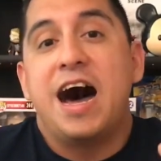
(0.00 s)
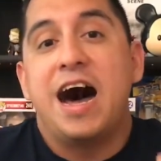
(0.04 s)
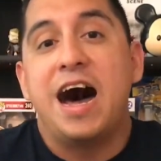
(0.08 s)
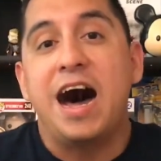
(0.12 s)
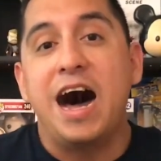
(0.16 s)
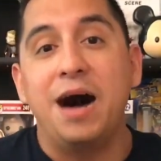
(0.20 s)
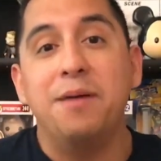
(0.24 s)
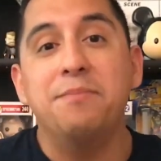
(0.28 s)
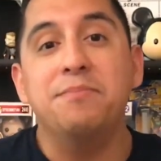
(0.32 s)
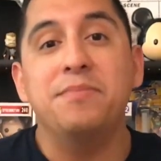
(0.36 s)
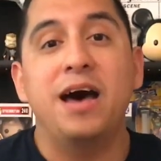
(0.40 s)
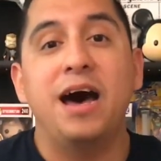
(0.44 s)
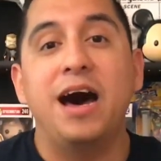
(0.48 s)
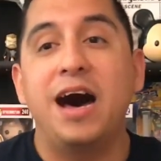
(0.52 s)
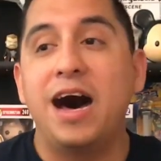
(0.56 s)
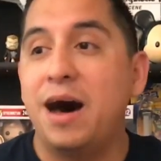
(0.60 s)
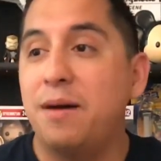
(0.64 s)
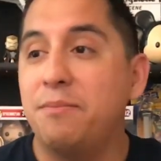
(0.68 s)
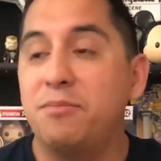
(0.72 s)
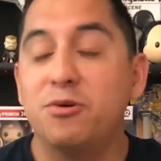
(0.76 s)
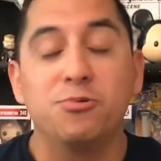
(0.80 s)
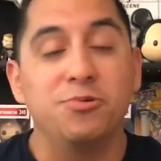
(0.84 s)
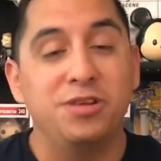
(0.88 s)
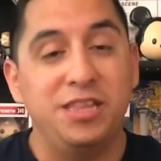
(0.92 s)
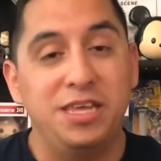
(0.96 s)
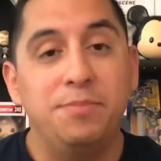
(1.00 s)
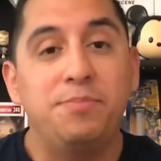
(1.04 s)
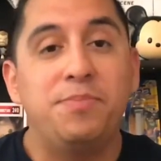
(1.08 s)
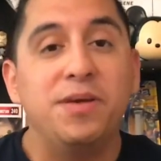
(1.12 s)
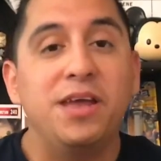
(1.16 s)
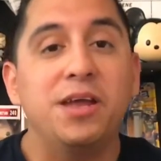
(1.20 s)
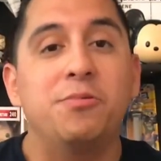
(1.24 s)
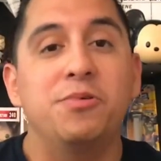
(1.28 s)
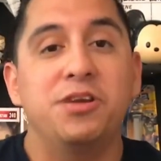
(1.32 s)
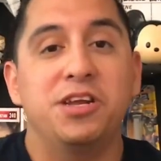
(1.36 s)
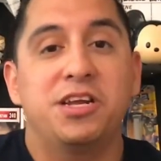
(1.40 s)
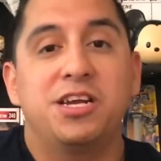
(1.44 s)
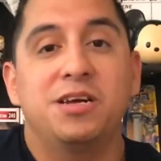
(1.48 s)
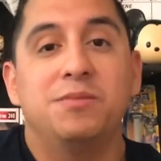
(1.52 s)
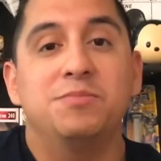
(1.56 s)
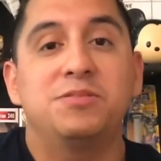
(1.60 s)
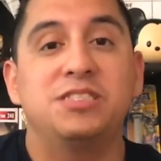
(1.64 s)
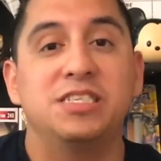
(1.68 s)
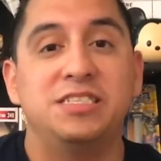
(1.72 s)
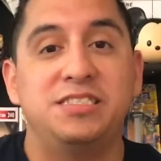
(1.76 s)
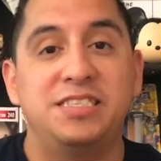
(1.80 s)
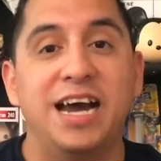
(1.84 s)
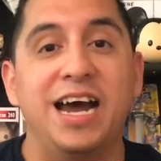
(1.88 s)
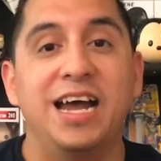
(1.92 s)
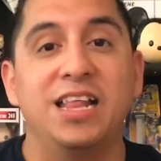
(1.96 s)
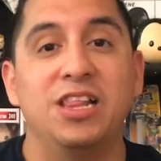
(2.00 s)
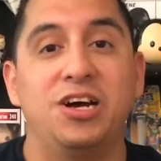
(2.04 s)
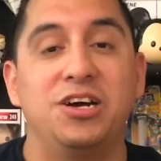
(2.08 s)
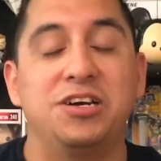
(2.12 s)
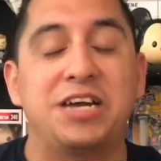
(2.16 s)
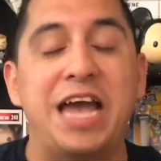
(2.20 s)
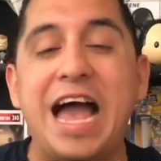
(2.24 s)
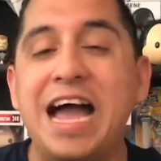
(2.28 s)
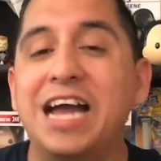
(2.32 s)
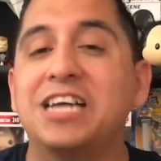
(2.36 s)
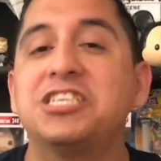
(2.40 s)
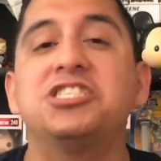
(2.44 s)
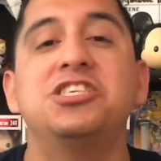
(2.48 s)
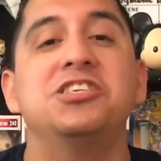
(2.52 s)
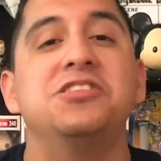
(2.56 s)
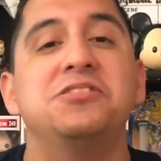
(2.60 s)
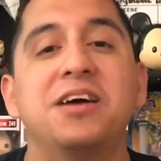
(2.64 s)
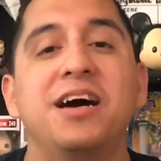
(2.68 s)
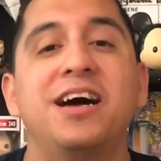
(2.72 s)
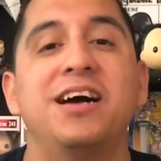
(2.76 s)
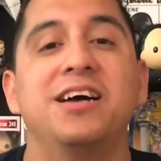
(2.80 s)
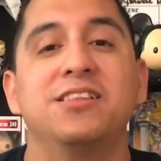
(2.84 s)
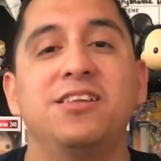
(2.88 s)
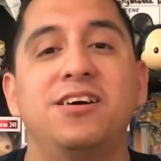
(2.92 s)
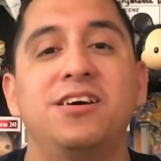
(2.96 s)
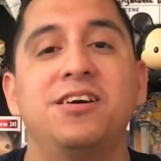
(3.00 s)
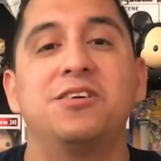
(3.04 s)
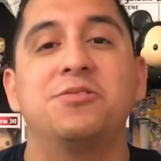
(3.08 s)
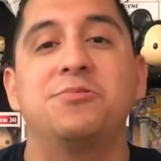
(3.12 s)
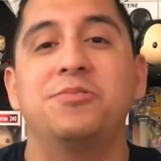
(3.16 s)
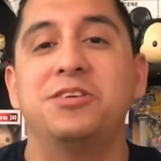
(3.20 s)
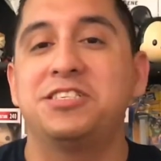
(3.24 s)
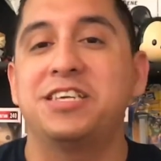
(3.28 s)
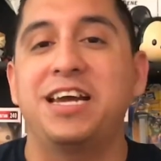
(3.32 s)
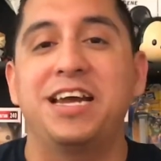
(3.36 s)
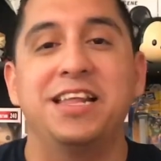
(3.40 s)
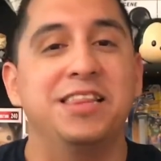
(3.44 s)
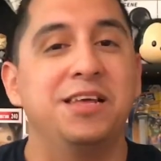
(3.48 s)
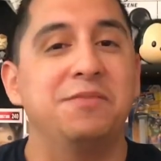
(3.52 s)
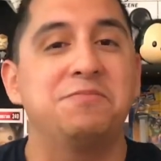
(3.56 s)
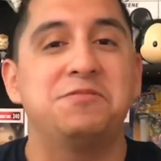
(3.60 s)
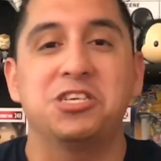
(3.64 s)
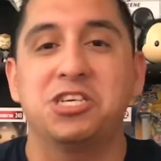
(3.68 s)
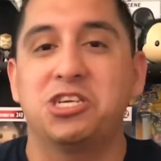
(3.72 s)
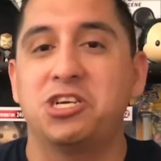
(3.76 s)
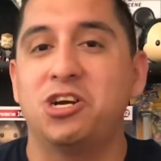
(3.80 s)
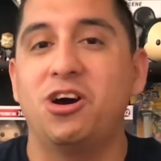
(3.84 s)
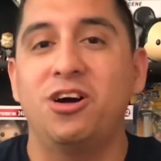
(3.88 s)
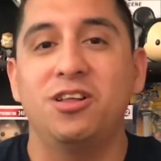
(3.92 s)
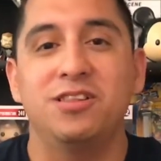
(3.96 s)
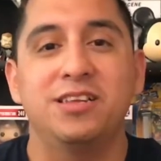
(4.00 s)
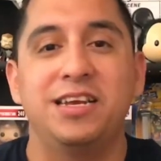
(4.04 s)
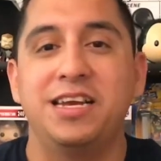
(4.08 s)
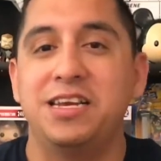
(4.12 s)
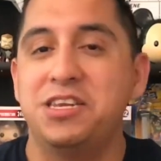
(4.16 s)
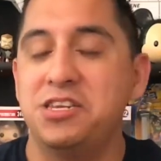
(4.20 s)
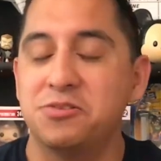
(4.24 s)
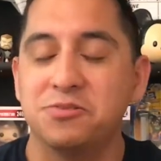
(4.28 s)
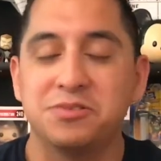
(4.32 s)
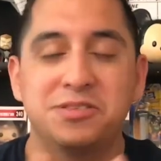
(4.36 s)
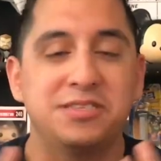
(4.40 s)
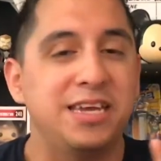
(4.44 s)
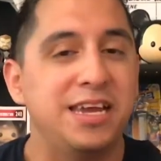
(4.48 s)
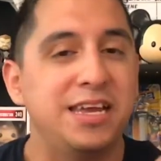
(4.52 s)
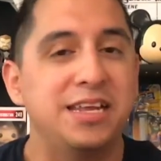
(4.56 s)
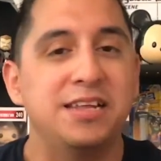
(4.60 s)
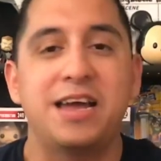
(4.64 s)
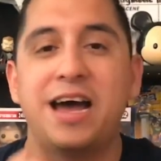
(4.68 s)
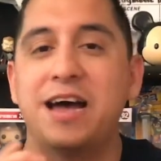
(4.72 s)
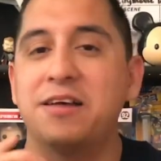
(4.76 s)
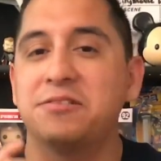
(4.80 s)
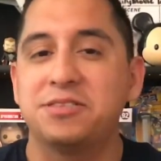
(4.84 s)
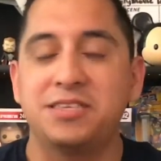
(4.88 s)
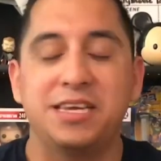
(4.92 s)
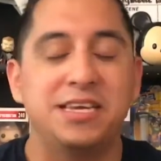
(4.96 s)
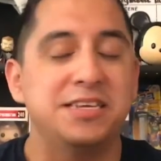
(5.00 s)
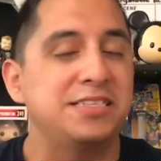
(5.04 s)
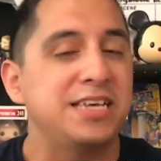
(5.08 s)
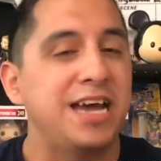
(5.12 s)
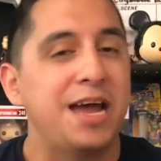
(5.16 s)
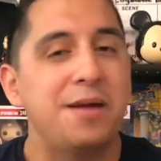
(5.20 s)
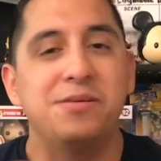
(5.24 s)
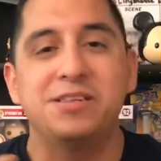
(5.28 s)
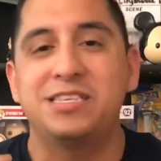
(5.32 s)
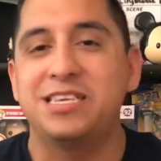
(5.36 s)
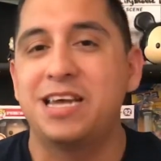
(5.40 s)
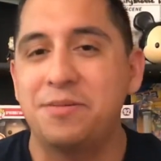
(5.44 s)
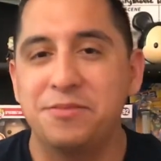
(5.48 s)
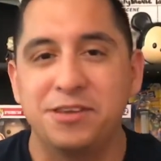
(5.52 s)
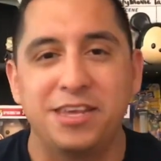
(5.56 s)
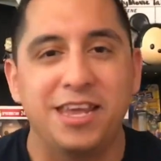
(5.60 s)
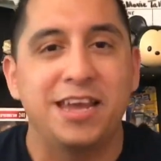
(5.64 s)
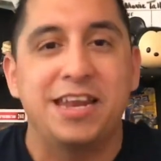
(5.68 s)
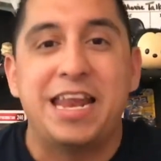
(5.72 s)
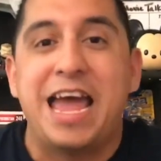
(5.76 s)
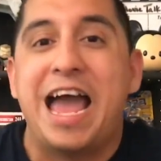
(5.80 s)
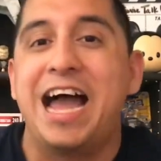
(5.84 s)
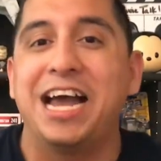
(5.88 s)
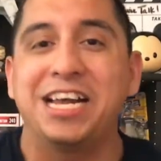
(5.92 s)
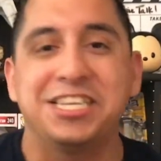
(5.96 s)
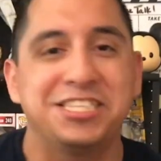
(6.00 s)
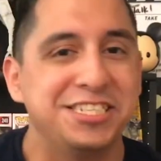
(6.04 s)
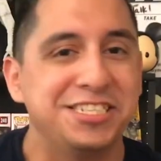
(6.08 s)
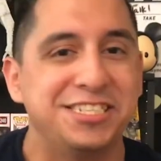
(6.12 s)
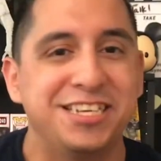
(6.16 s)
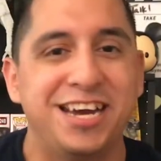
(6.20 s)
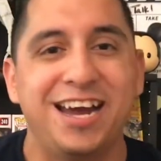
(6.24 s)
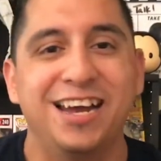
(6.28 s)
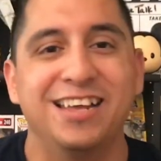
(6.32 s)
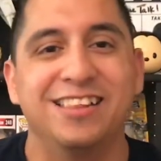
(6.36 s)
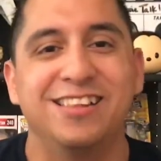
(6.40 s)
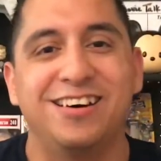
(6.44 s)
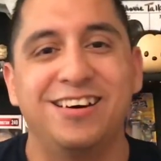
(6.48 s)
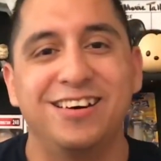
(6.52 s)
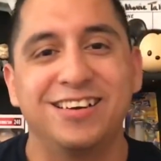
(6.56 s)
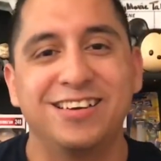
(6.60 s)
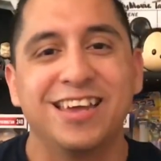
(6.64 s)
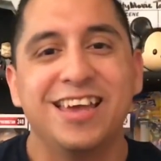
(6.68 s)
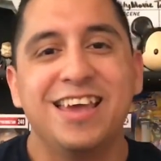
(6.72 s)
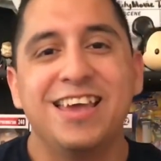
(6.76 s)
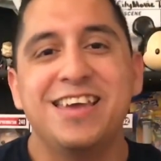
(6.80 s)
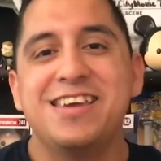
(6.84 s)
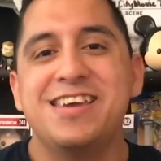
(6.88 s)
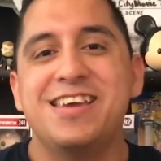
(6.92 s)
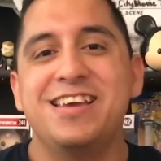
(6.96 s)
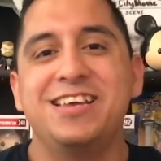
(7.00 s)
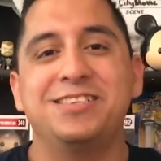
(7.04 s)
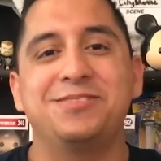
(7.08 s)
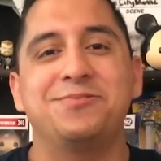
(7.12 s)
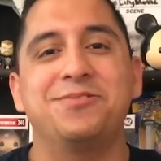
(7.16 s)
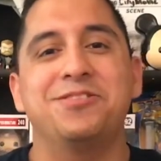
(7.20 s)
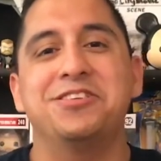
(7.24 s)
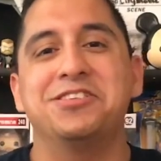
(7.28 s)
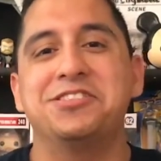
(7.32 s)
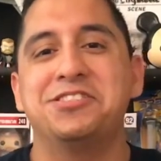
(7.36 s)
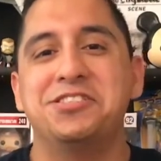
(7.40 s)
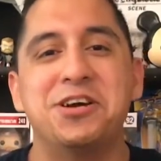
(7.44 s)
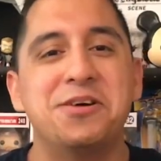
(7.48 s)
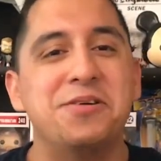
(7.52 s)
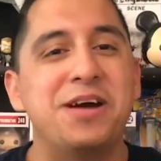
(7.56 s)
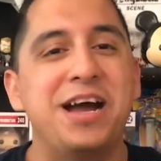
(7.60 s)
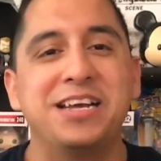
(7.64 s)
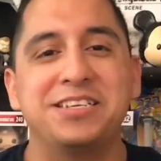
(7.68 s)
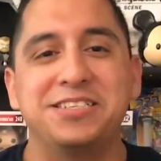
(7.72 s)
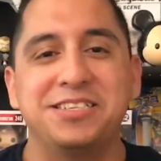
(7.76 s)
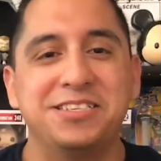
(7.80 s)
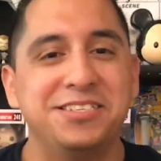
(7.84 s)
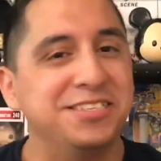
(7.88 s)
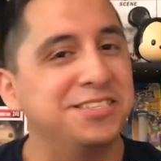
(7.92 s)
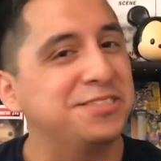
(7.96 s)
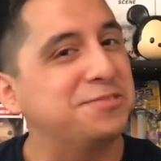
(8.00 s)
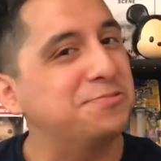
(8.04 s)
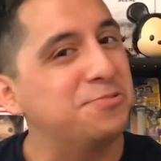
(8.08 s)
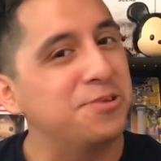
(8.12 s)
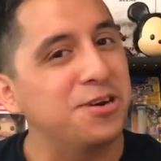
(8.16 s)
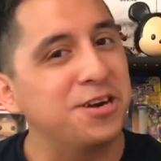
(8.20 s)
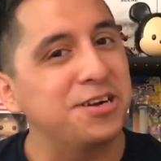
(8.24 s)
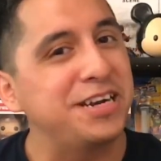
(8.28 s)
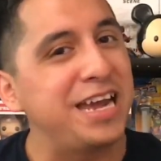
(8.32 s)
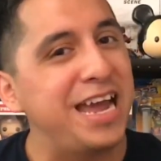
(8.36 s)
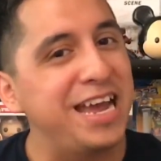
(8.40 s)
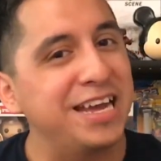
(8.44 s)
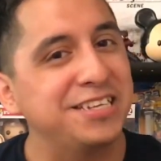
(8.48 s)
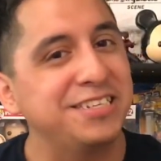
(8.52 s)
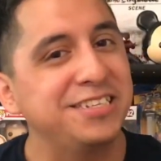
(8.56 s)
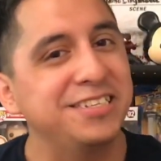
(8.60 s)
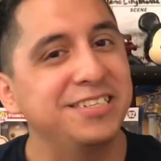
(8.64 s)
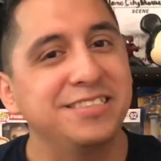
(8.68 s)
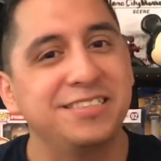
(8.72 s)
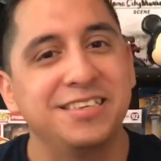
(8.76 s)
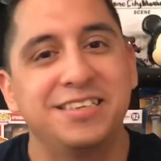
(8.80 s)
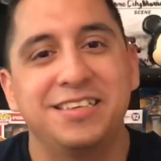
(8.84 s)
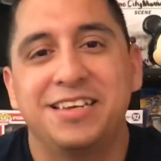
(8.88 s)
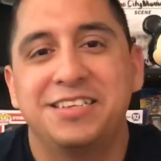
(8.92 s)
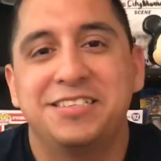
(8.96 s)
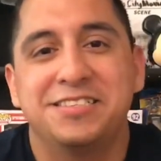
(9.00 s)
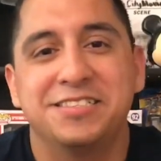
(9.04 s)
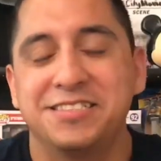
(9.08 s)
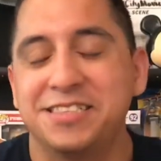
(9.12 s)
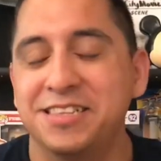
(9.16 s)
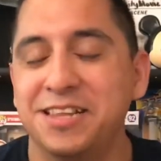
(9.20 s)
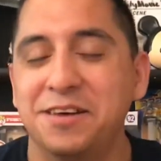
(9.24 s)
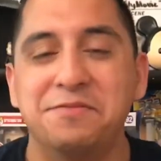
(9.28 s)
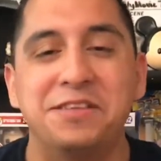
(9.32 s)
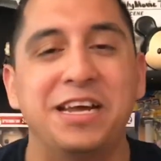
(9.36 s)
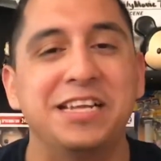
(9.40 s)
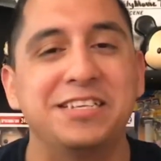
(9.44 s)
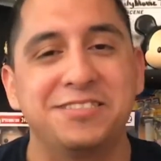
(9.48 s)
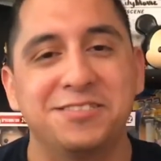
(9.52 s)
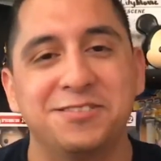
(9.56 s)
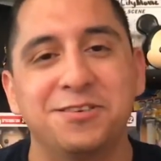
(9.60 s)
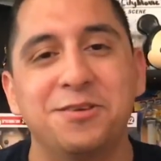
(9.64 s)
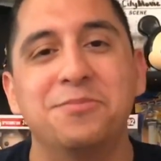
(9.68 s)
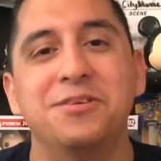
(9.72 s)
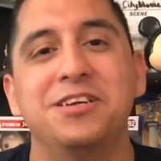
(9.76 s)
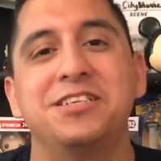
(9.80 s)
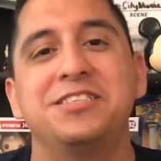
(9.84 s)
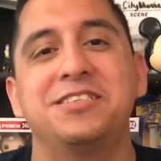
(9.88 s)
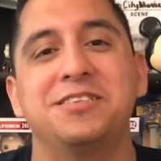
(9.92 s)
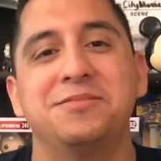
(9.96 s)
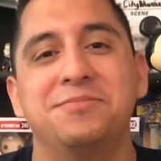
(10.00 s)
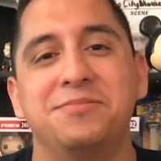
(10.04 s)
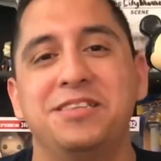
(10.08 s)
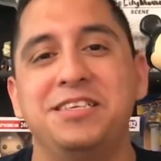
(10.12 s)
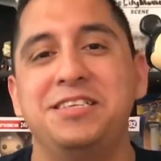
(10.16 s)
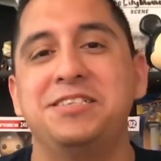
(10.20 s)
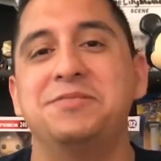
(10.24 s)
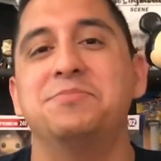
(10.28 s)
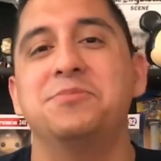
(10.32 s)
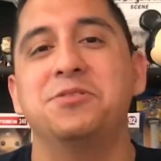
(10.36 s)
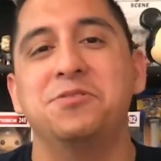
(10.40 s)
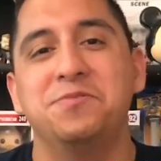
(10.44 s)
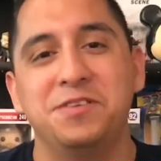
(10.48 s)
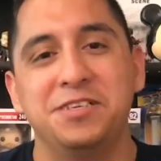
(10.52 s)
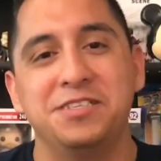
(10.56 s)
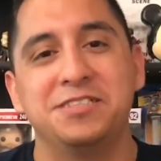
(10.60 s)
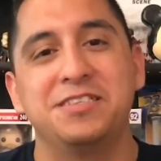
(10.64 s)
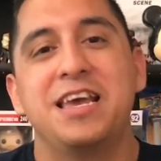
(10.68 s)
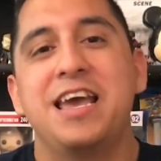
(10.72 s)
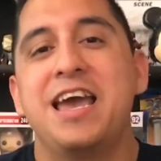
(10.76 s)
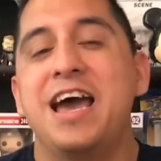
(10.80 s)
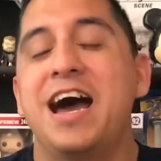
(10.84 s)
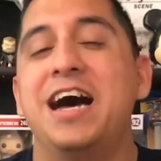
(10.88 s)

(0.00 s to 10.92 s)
I'm a really big when it comes to dialogue, action dialogue, which I love to call it, and I'll say it time and time again. Action dialogue is where there's no action, just word actions, and I just love that so much in these movies.